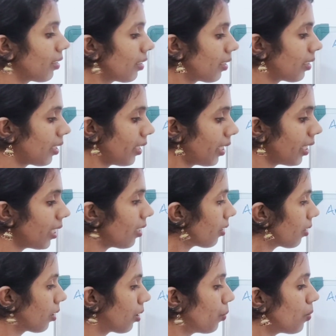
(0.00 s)
K
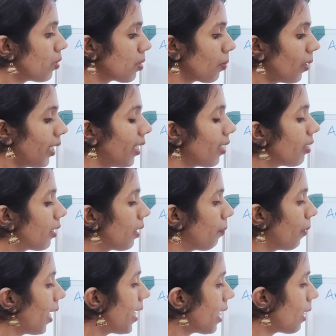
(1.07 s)
Q square
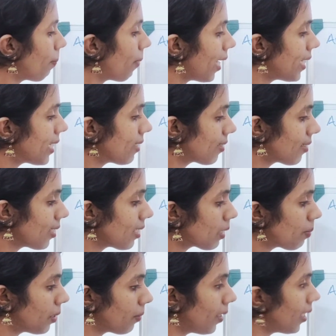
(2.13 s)
divided by distance
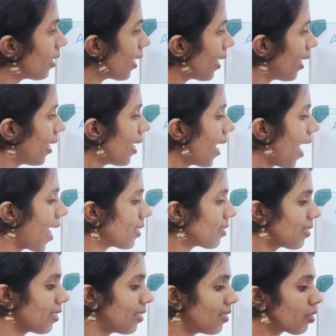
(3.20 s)
between A and
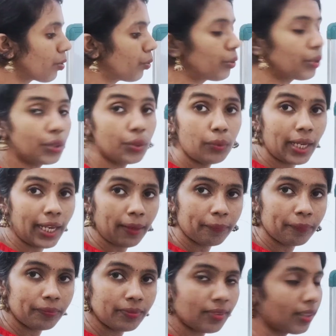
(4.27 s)
C is root 2A,
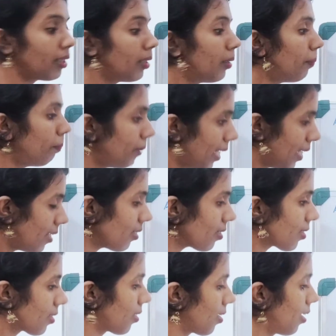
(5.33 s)

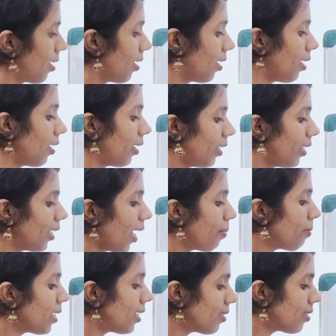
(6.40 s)
plus here
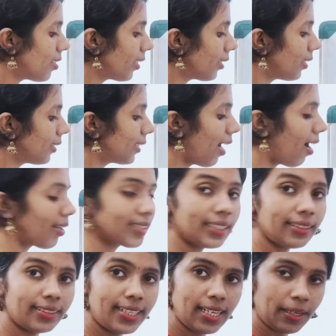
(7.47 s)
I am considering the charge
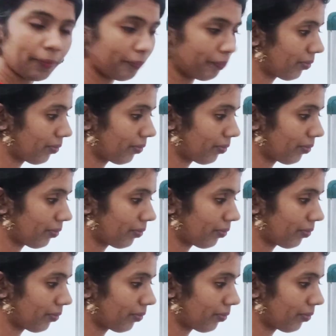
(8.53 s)
at D.